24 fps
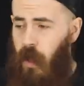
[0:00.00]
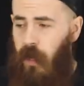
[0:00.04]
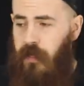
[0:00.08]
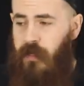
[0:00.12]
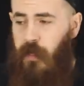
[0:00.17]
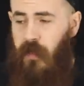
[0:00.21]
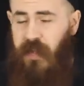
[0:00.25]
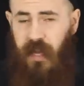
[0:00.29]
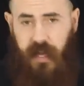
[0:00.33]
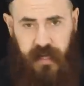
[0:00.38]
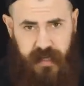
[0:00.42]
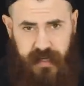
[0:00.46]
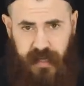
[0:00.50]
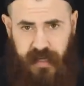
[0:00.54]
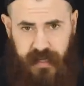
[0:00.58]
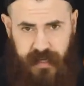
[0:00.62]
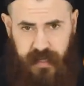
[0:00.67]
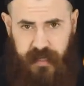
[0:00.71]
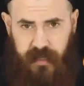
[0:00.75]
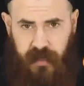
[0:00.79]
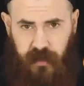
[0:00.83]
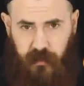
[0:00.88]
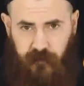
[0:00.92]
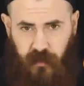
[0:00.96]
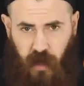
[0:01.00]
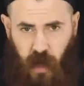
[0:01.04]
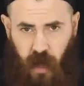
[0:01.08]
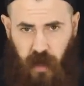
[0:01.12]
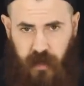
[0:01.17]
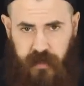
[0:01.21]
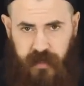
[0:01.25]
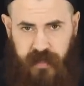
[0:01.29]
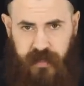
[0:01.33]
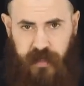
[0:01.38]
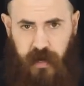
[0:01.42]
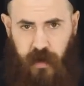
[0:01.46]
So the existence of
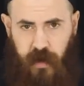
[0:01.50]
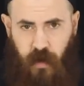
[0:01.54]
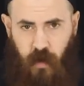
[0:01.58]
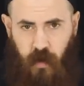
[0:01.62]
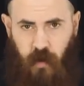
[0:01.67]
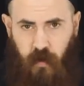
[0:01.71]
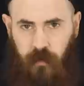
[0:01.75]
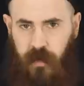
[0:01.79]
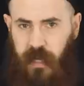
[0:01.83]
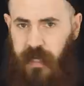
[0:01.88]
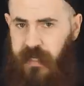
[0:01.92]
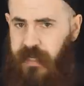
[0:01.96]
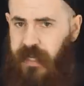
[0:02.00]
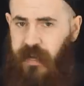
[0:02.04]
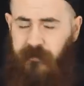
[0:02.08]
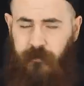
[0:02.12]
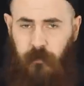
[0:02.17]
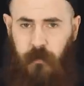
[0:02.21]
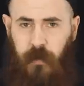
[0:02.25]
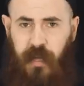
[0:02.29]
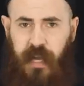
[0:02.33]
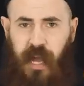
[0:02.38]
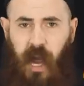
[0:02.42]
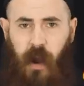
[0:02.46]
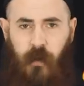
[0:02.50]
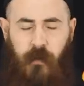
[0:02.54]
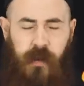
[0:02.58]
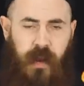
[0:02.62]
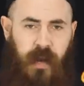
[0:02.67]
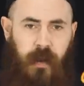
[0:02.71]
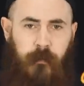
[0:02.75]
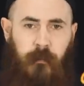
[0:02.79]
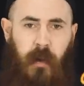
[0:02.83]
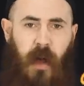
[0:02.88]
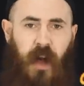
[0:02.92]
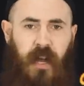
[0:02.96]
guns that are conceivably
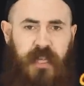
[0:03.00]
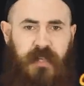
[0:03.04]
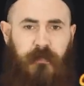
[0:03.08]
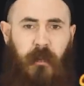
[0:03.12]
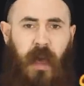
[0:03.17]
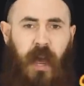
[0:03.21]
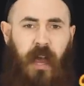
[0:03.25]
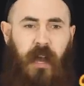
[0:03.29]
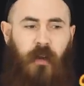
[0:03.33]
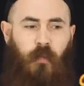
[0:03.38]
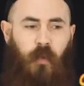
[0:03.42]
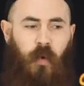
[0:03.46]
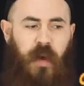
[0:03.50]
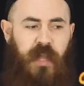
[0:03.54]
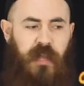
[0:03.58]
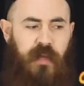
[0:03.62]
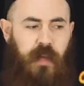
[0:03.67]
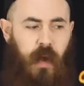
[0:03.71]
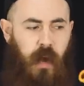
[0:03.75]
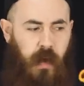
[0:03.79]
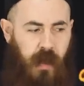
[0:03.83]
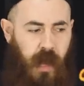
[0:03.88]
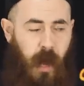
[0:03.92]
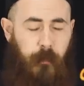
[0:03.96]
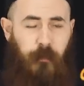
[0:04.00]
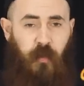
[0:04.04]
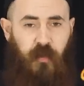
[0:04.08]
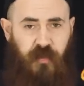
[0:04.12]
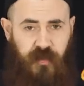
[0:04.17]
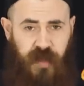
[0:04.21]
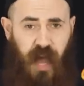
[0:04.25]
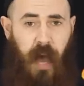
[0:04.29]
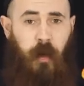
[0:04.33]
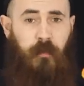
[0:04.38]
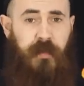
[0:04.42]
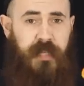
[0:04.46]
carrying a box mag with a couple
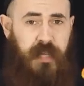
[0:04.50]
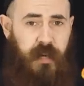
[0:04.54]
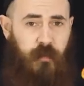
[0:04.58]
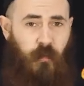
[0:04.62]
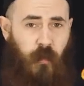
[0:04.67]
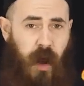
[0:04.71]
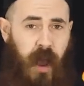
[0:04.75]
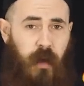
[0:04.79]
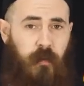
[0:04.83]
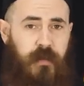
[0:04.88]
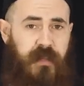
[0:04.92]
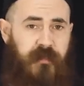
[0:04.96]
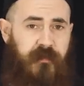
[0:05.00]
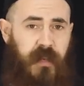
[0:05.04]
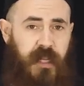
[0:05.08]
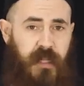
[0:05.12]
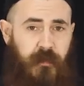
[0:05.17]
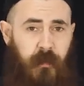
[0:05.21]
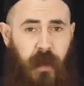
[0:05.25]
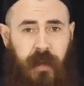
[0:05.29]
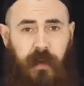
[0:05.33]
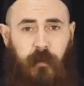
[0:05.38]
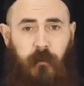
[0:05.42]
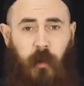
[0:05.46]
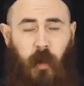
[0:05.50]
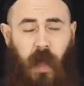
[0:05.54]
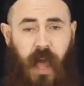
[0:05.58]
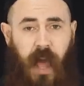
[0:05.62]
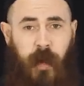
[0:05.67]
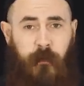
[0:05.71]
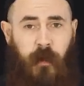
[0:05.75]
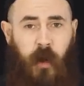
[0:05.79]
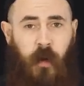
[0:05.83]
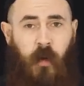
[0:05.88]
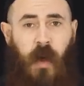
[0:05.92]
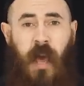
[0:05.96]
thousand rounds of expendable
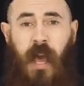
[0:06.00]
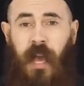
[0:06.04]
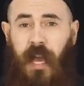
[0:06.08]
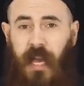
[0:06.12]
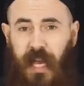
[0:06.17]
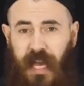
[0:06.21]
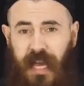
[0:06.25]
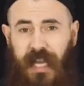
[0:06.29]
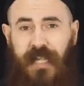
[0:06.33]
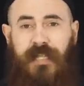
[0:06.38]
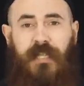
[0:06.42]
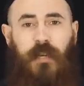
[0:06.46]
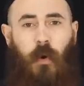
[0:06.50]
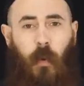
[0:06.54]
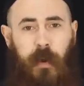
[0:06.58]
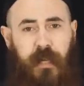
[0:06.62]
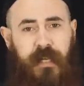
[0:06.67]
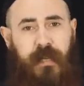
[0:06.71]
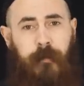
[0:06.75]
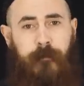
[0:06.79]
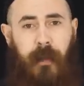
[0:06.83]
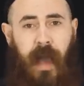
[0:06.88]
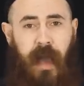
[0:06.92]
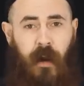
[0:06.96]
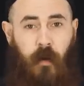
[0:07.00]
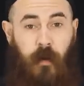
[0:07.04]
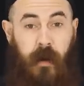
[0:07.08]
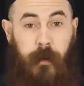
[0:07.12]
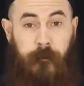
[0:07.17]
ammo is going to matter